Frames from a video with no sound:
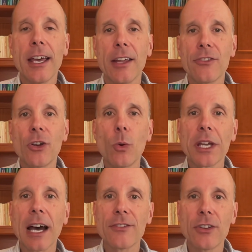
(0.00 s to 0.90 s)
until we
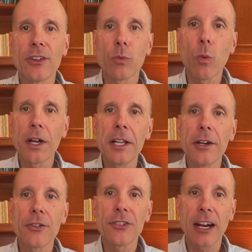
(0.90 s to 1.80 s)
got to this one
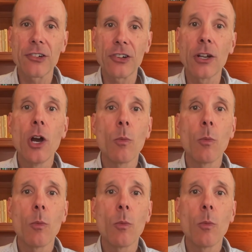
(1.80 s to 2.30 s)
intersection